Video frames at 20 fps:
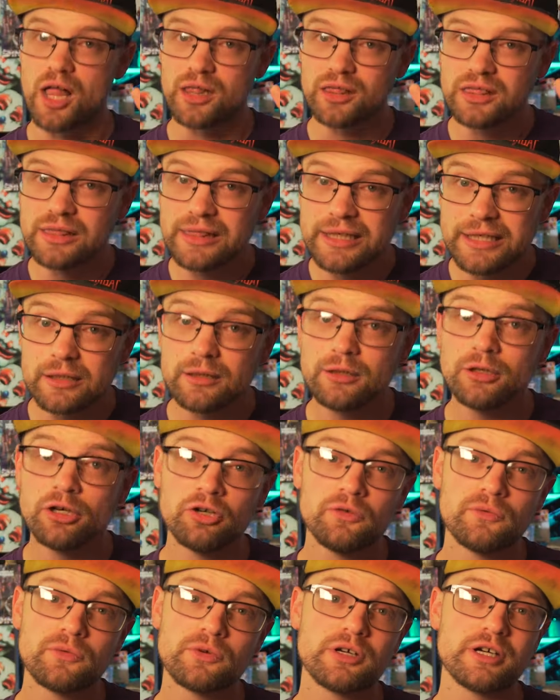a little
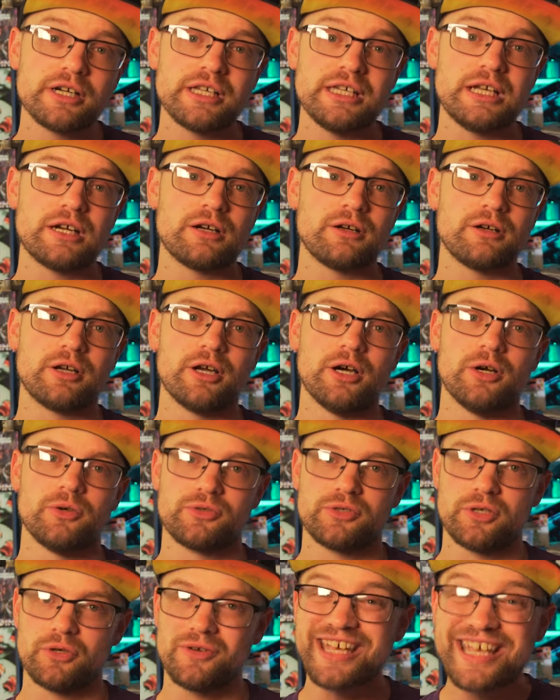over a year ago.
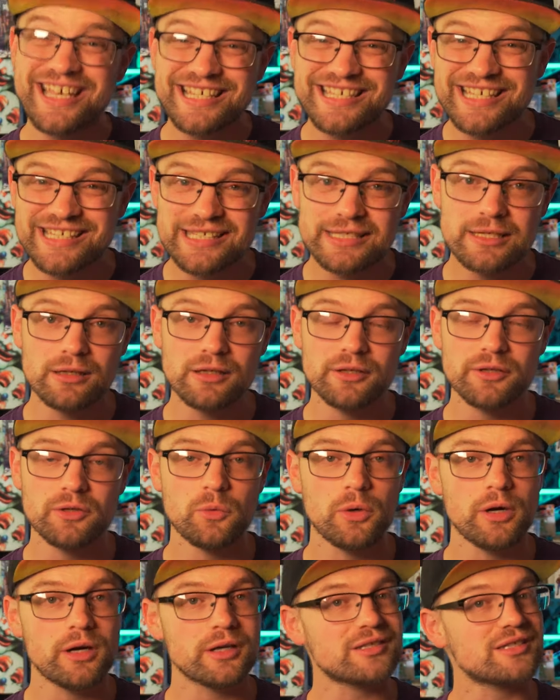So is it still in the
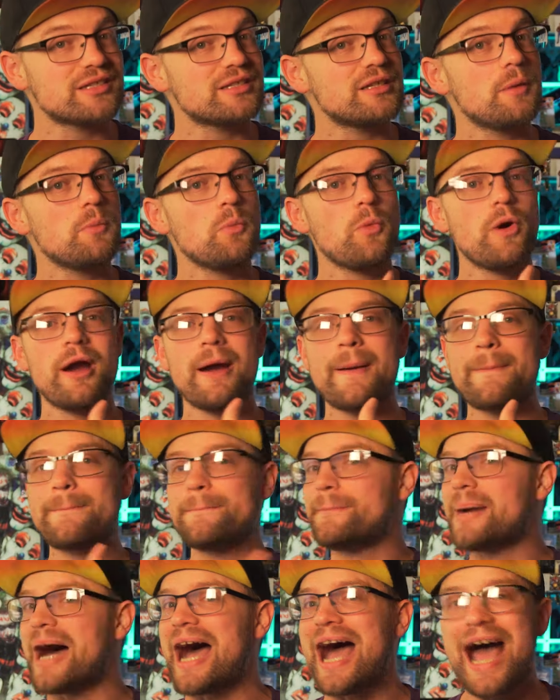works somewhere?
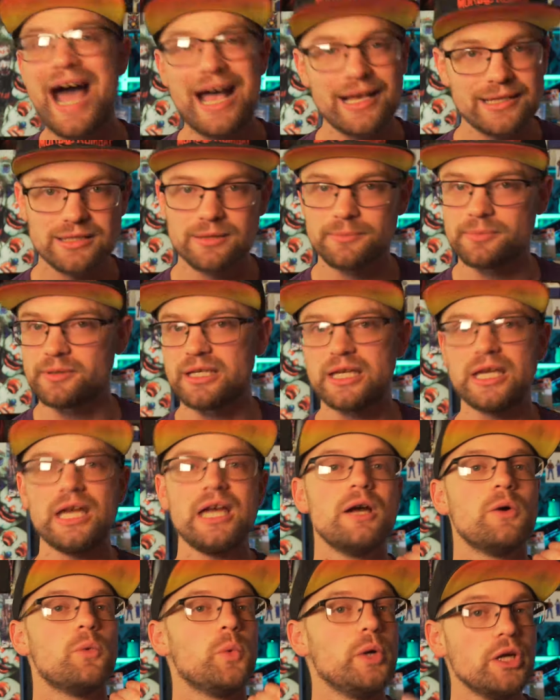Possibly.
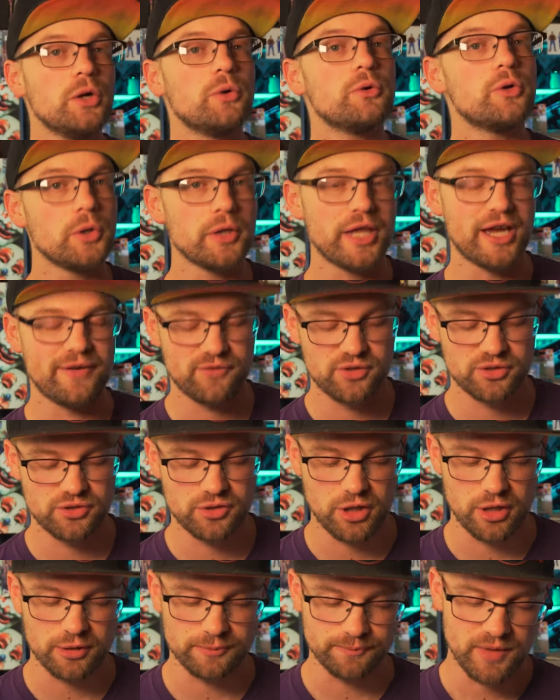We don't know that for
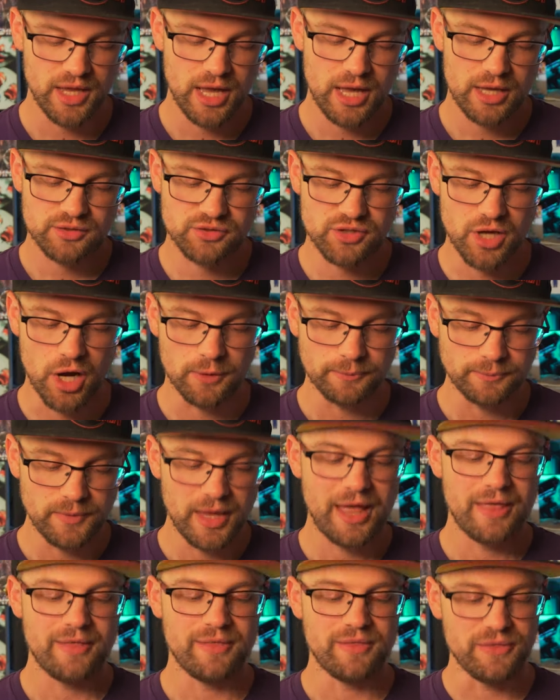certain. So
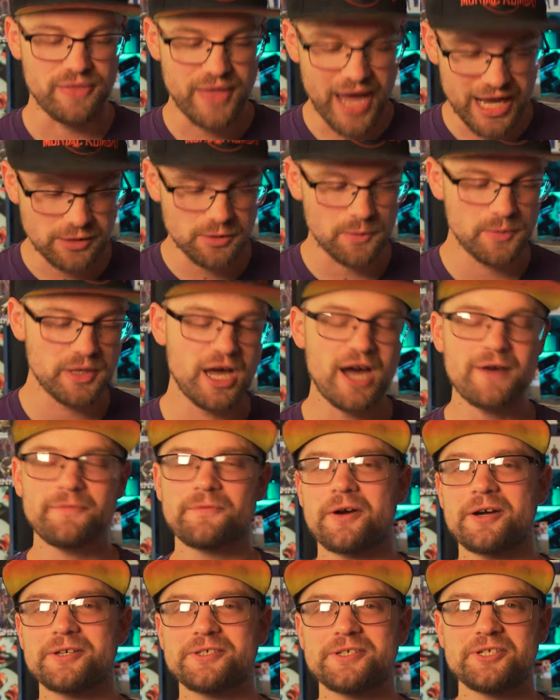that's what we got
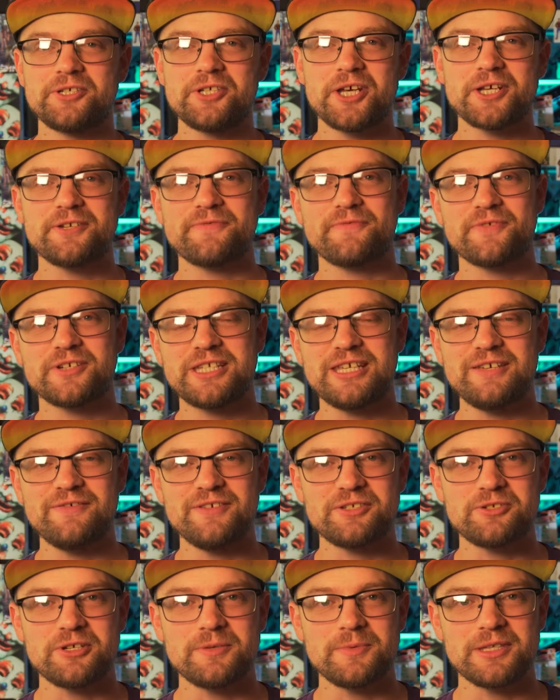for our suggestion for
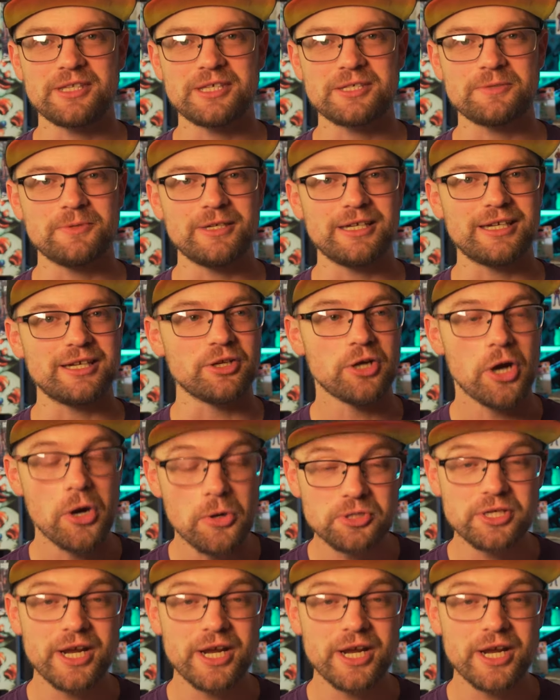TV streaming this week. Go